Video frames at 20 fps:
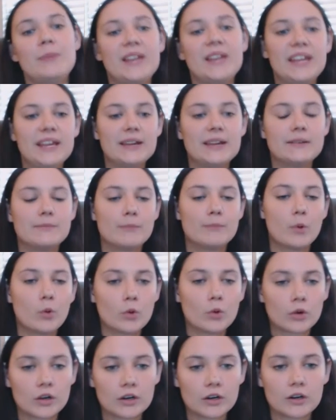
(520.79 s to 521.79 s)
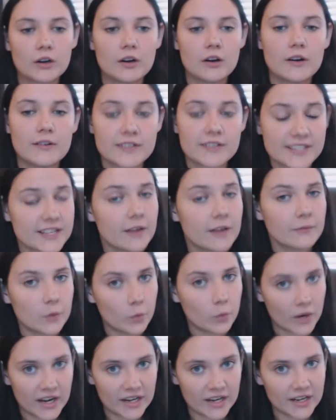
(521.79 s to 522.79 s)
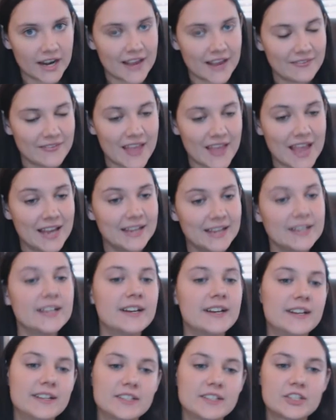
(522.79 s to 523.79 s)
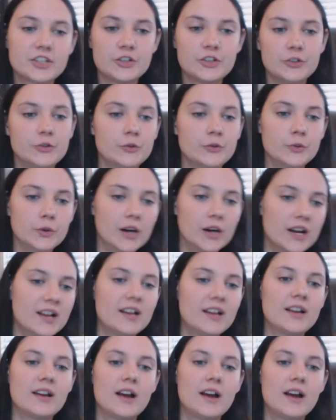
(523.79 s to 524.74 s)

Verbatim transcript: be more self aware and then to